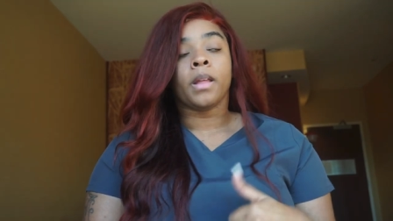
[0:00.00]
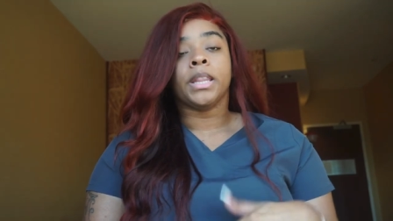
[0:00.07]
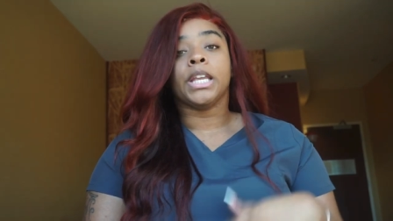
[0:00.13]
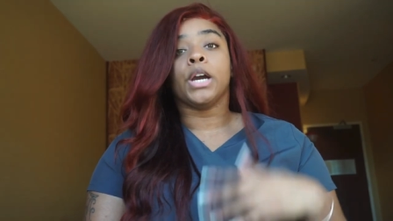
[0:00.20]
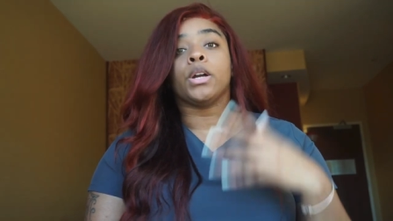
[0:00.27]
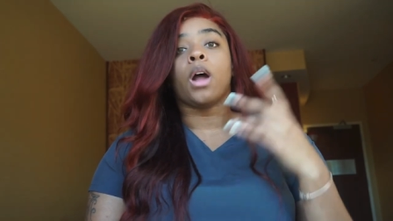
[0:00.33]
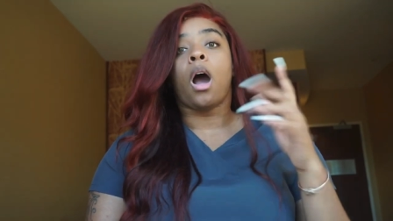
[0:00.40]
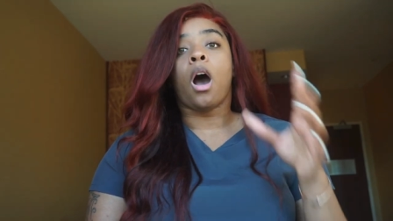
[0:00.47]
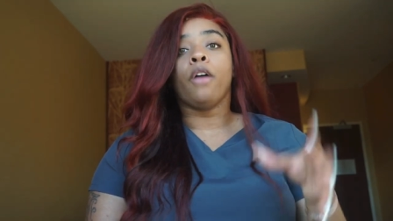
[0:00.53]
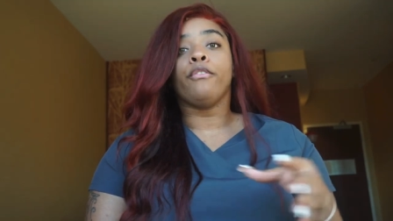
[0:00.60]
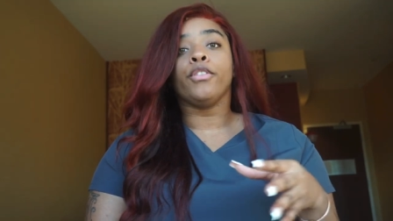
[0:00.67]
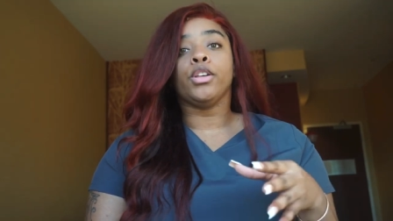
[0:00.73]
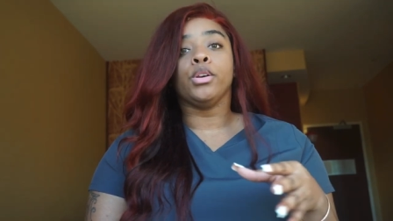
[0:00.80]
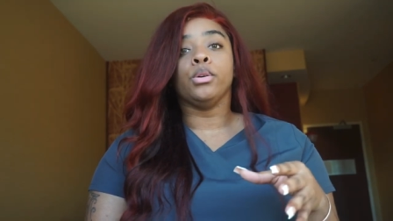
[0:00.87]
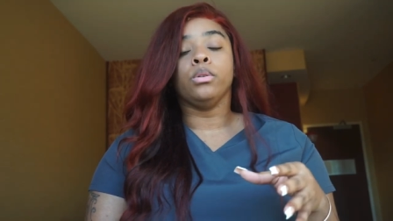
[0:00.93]
They're going to
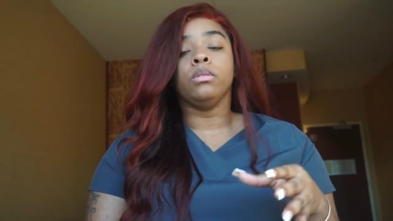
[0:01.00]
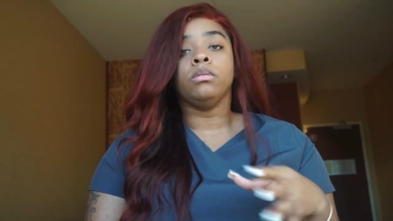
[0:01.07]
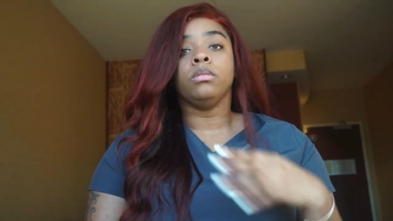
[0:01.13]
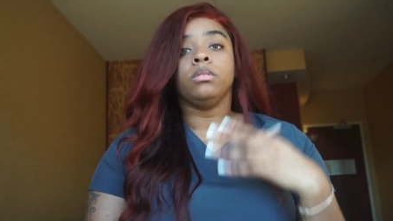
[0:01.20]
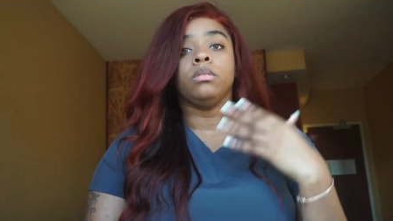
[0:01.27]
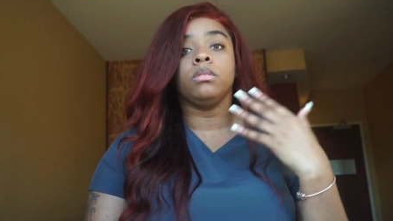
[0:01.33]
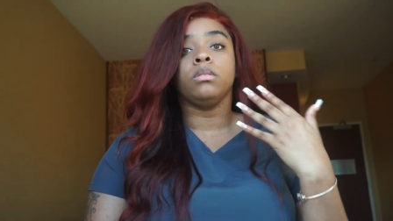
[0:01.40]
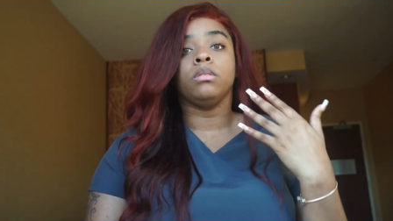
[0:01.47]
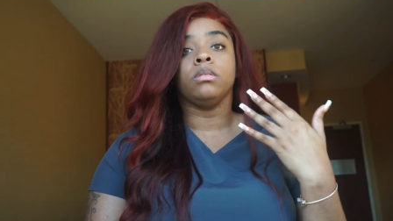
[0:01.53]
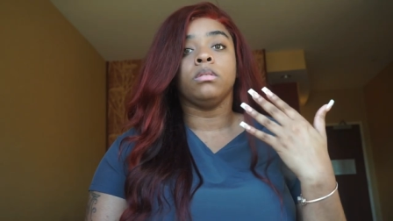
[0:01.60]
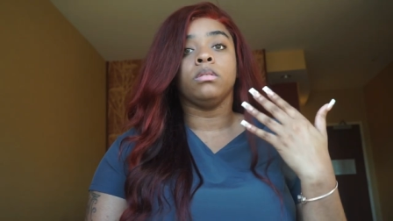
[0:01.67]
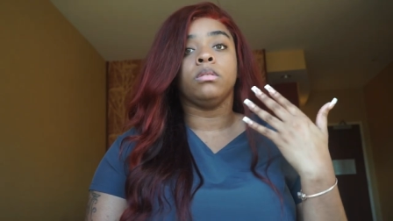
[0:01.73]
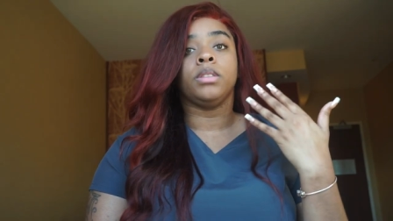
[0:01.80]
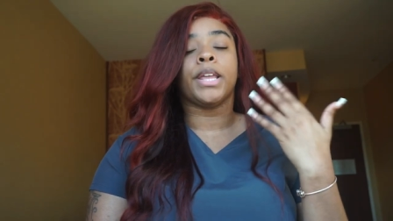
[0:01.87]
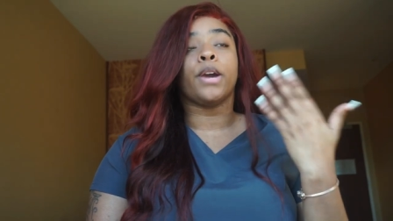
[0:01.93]
offer you,
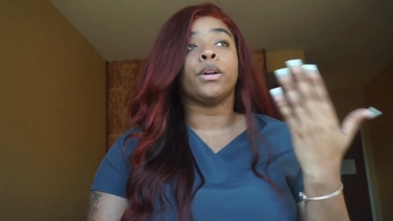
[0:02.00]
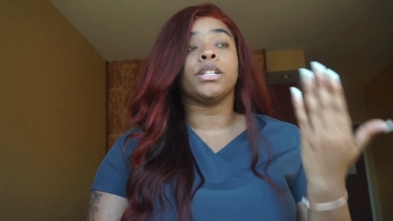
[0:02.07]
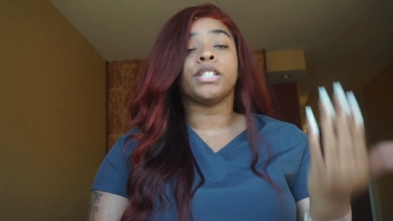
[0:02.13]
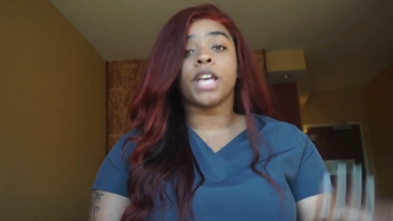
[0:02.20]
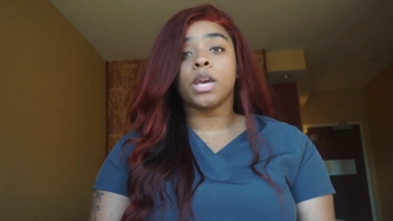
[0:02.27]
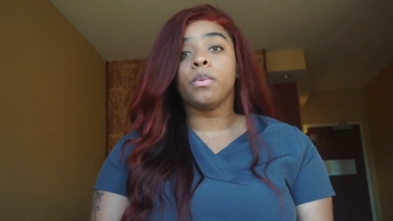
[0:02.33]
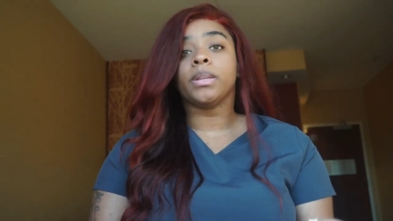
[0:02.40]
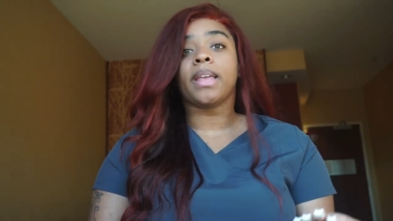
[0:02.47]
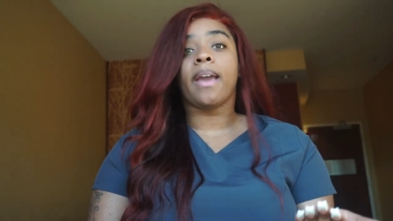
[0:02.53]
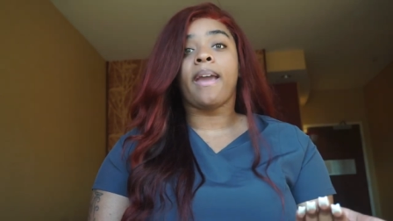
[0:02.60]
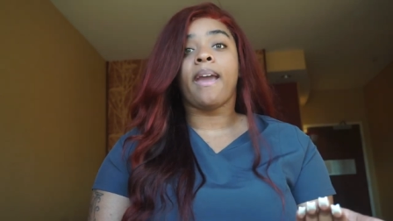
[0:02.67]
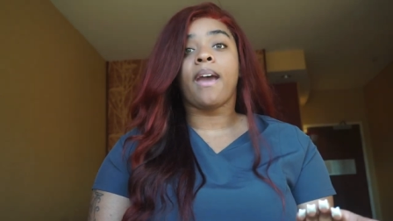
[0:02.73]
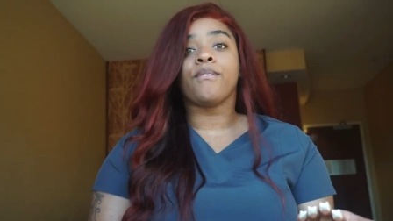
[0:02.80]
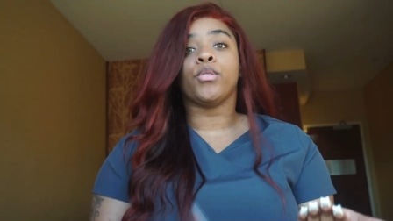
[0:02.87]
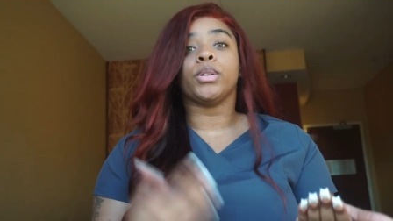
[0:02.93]
they're going to tell you what they
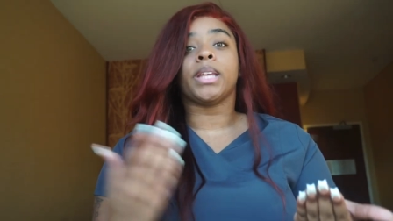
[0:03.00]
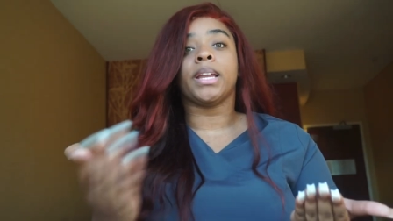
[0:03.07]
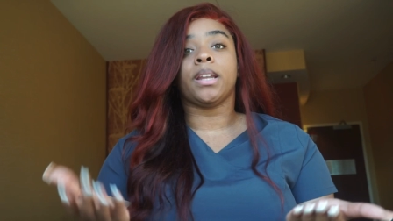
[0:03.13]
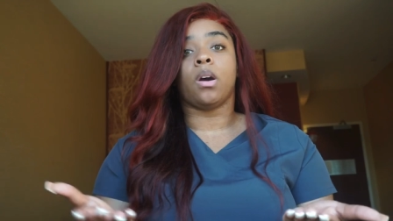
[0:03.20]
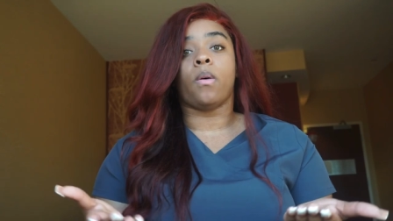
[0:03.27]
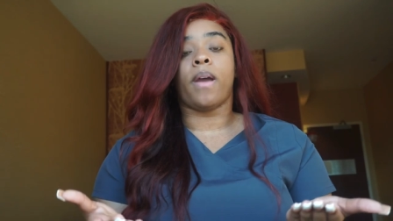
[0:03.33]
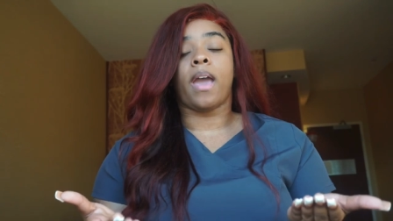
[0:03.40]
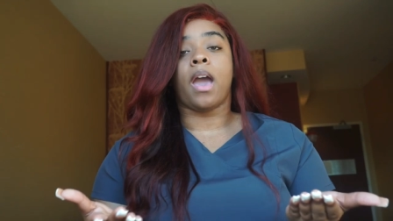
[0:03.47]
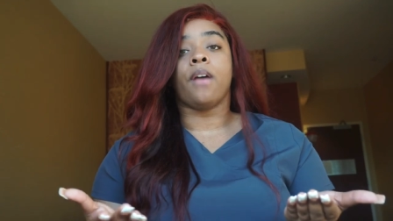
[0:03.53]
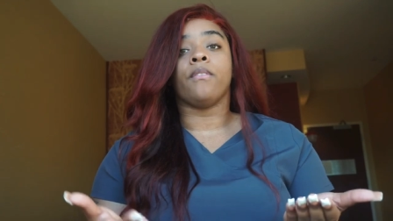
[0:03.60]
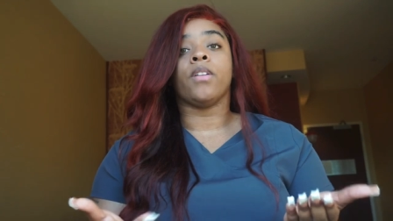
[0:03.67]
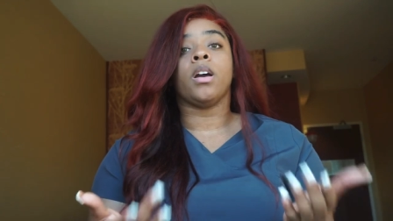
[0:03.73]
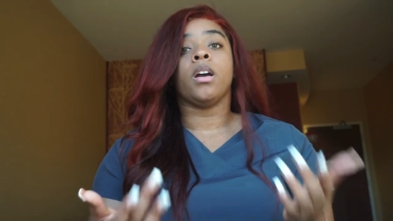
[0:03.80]
have and what they don't have.